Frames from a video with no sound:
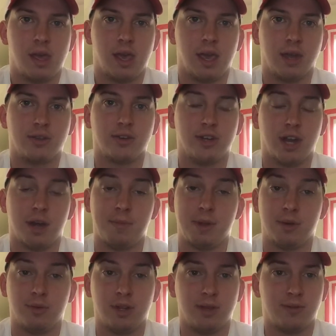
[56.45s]
And it turned out to be
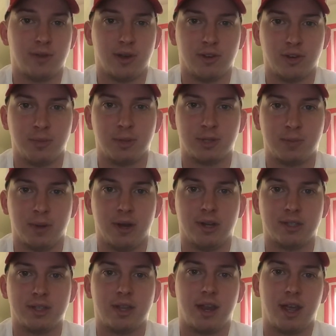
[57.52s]
a really fun group
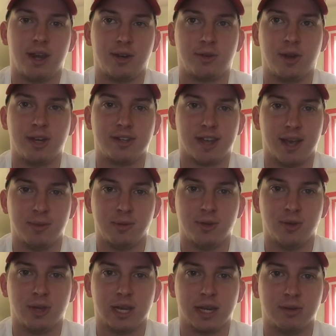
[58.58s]
experience that I had a great time
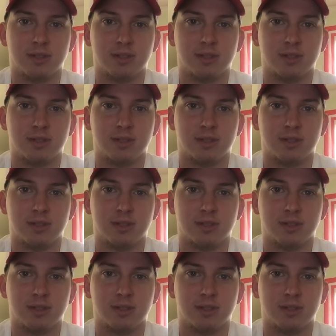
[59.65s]
doing.